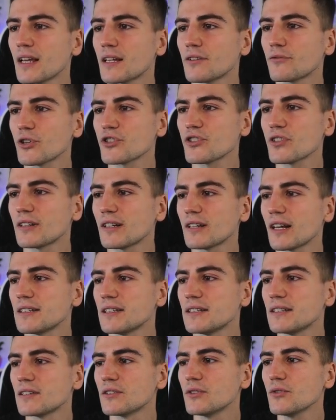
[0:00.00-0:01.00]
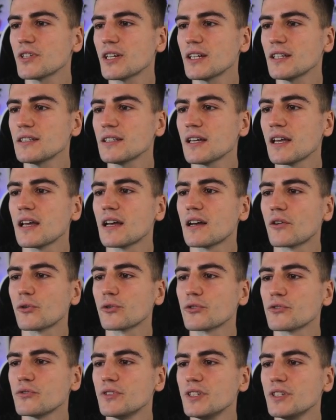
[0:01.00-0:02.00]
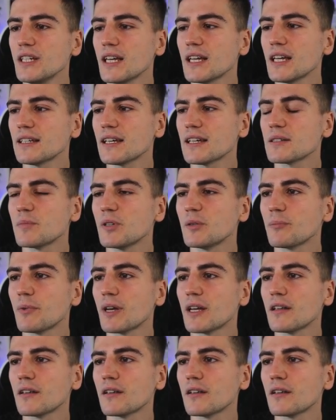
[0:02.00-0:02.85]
Fortunately, I didn't do that. Rook to d8 has been